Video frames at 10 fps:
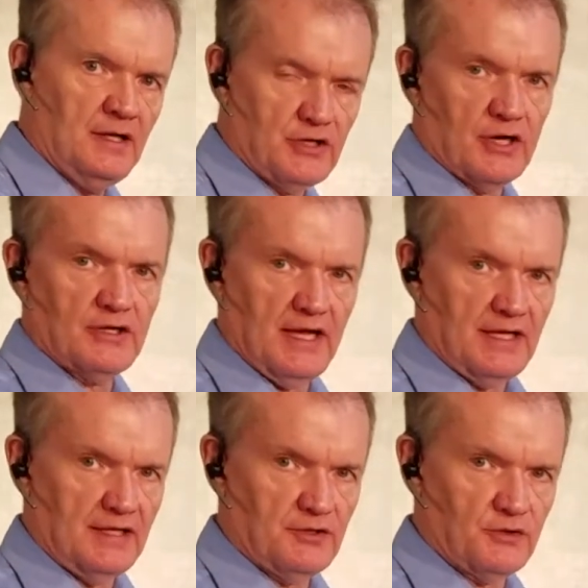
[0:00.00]
turn
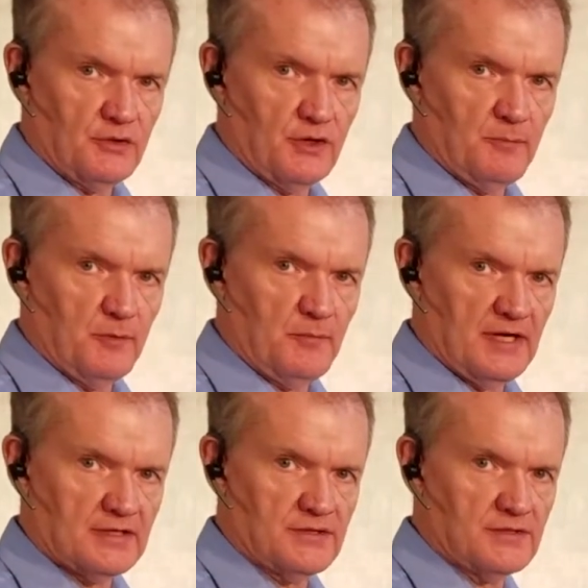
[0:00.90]
that into a group of
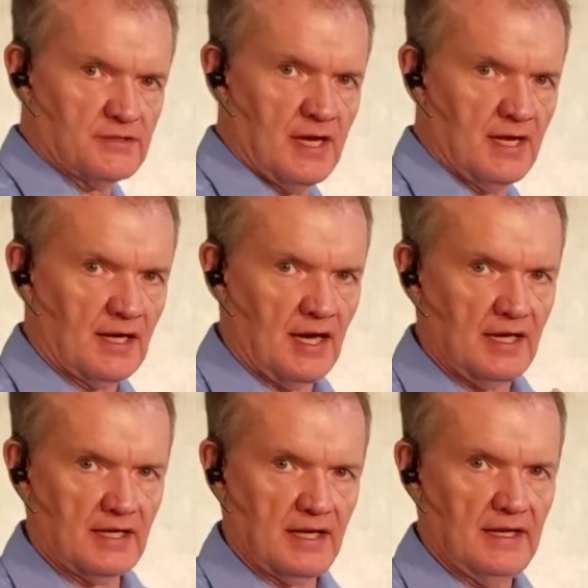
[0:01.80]
pictures,
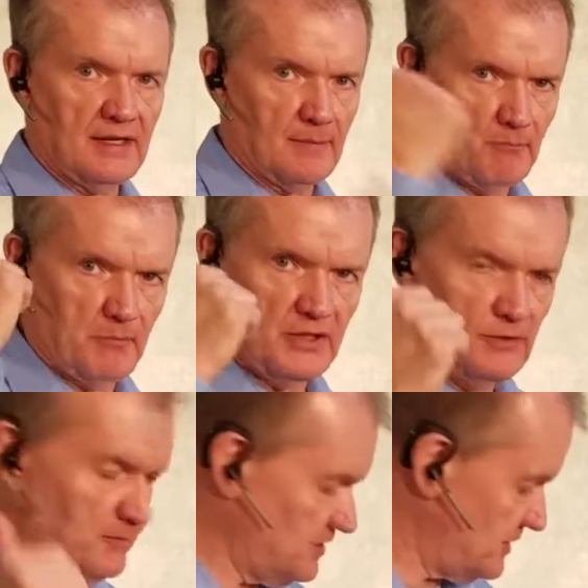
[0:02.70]
click, click,
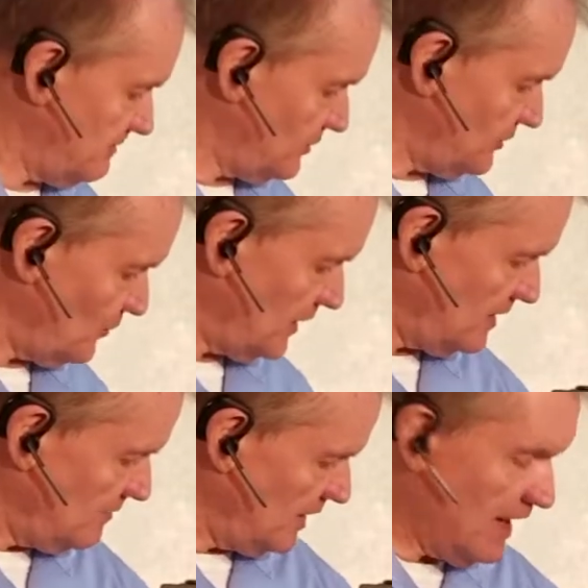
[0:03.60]
boom, it's up to the
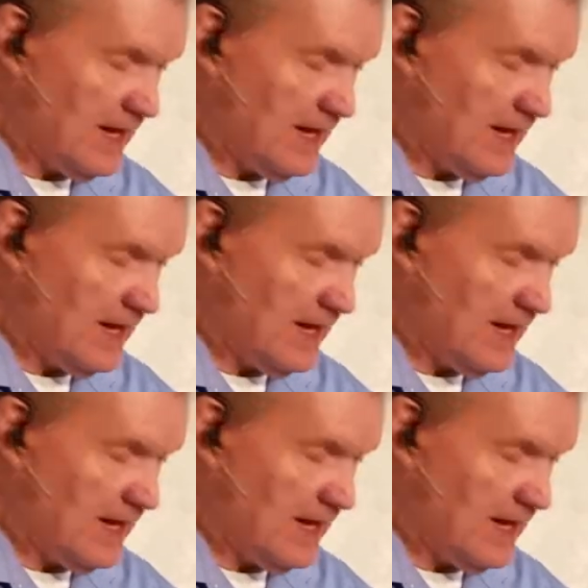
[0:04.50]
web.